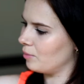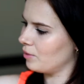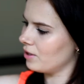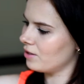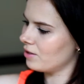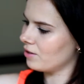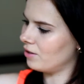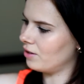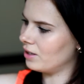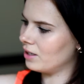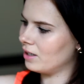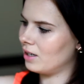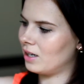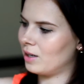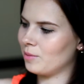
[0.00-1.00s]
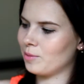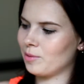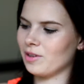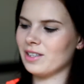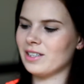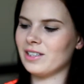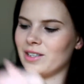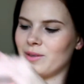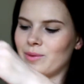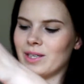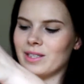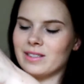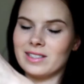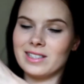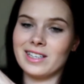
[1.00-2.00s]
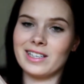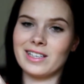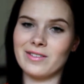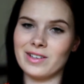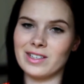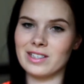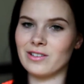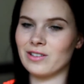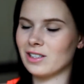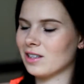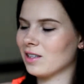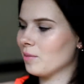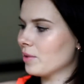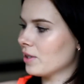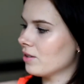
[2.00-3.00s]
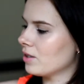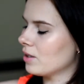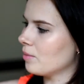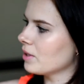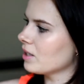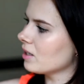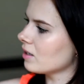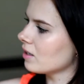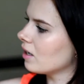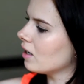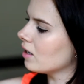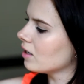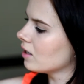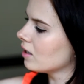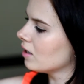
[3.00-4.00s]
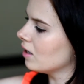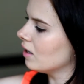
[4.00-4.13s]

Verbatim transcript: I'm pretty sure I would probably only wear this like if I was going clubbing or something like that.